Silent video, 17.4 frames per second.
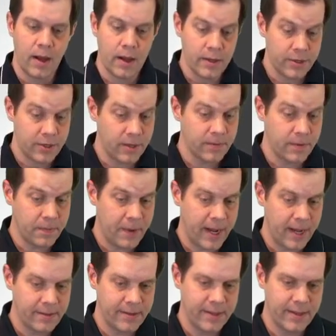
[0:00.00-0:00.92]
Uh, in terms of
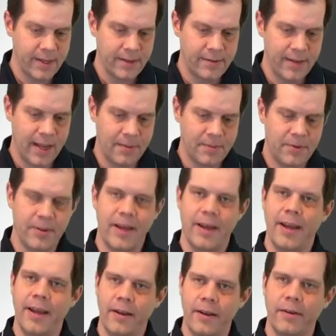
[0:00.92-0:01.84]
passing the exam, so
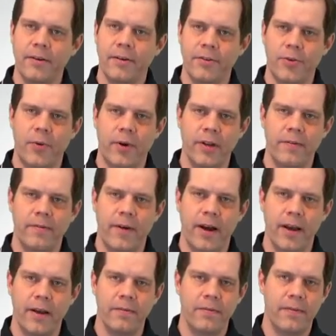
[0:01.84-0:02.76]
that
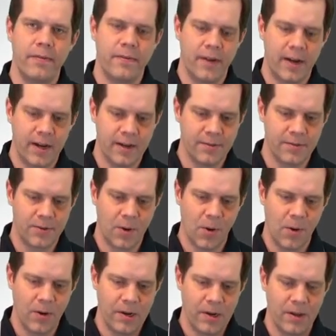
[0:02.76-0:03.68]
825 uh,
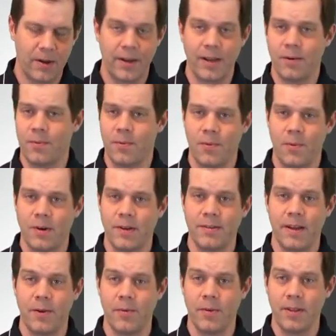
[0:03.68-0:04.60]
score, you know, again, what
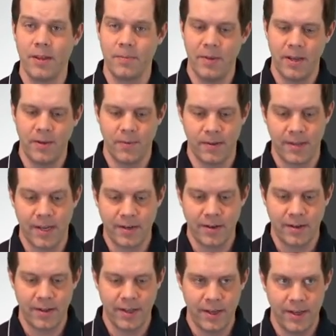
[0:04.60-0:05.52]
does that really mean? Well,
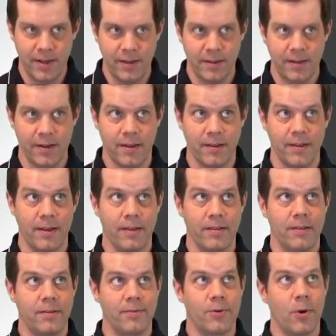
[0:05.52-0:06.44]
technically, uh,
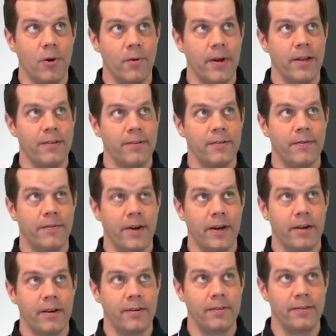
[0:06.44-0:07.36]
the score ranges, if
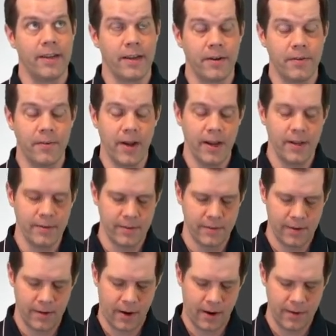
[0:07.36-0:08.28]
I understand it right,
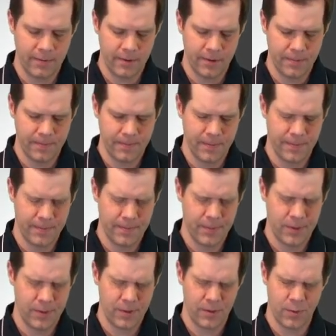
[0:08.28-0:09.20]
are from
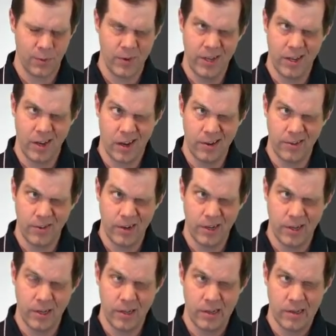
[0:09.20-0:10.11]

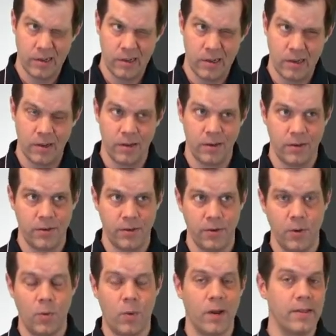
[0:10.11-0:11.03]
300
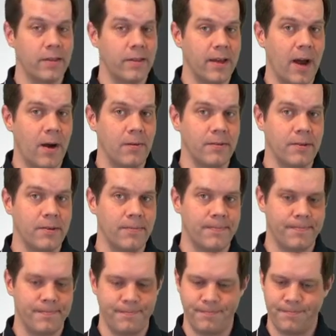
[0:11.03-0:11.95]
to
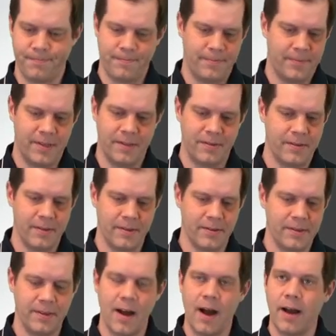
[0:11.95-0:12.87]
1,000. It's
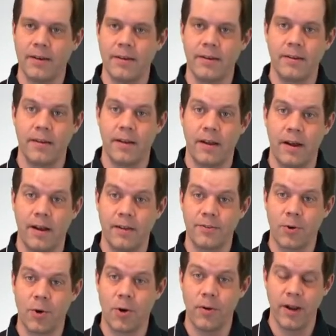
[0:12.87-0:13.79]
it's an odd
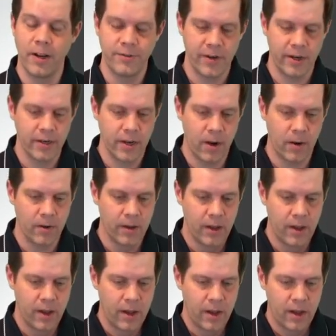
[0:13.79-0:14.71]
uh, score range, I know.